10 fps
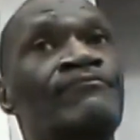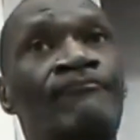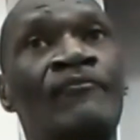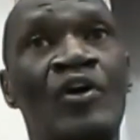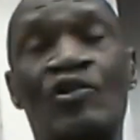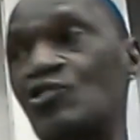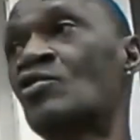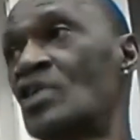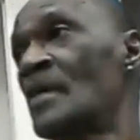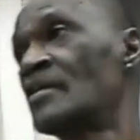Because you can
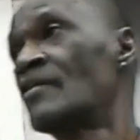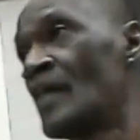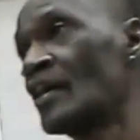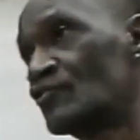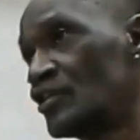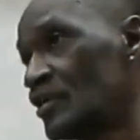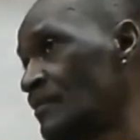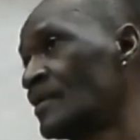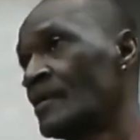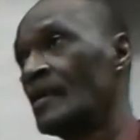come into fellowship
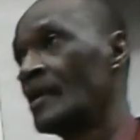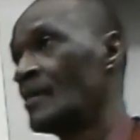and